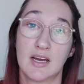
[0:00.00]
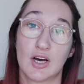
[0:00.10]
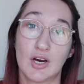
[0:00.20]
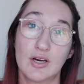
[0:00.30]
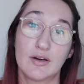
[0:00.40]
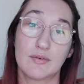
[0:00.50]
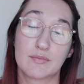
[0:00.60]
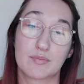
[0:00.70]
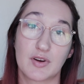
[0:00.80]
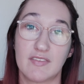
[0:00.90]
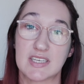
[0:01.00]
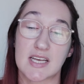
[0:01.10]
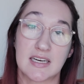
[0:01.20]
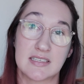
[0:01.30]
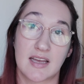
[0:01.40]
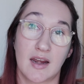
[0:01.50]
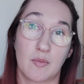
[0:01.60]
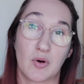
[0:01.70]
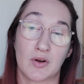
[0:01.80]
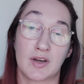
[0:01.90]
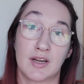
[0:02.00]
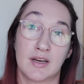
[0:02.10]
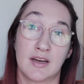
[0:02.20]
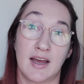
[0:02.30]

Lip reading: her previous ice skating partner